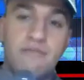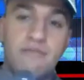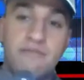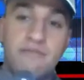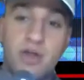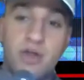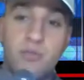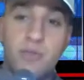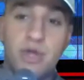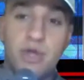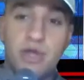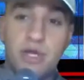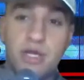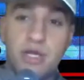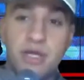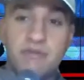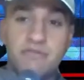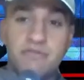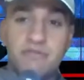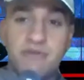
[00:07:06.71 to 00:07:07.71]

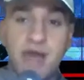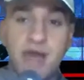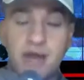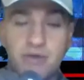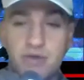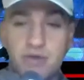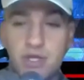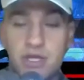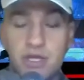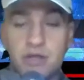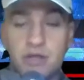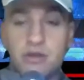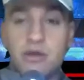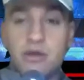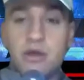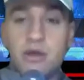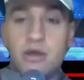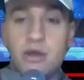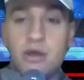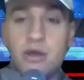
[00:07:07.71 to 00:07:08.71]
availability of the
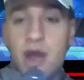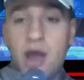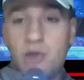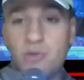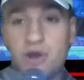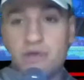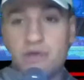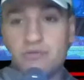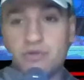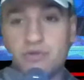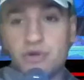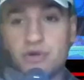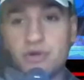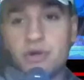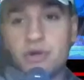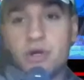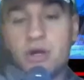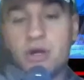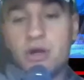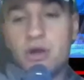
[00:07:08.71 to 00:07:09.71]
vaccine.
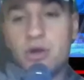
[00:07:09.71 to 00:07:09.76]
However,